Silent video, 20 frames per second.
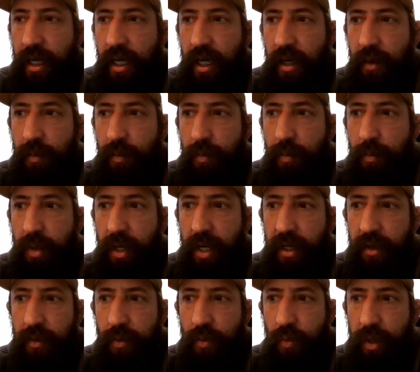Uh,
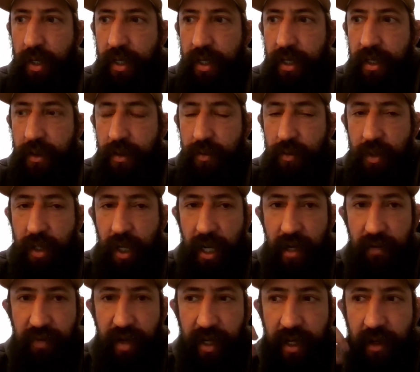but we
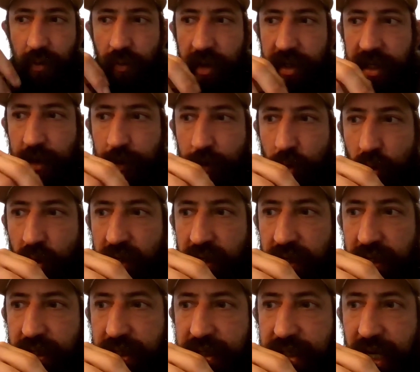kind of like a Rick and
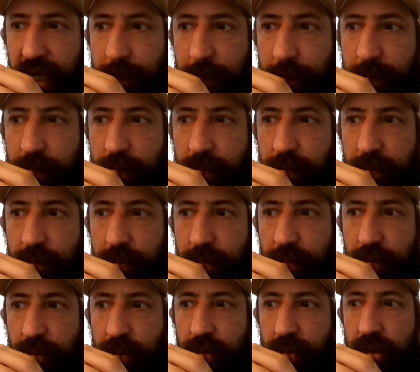Morty type,
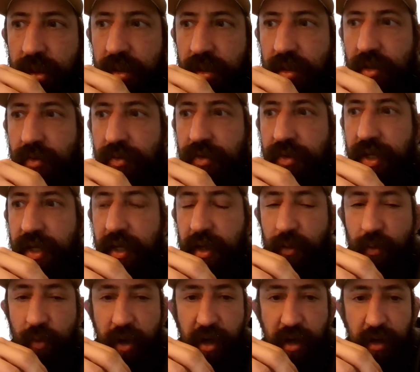you know,
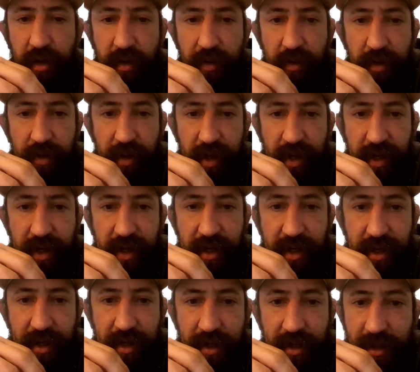thing where like,
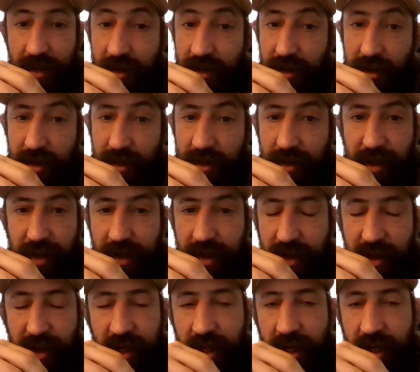like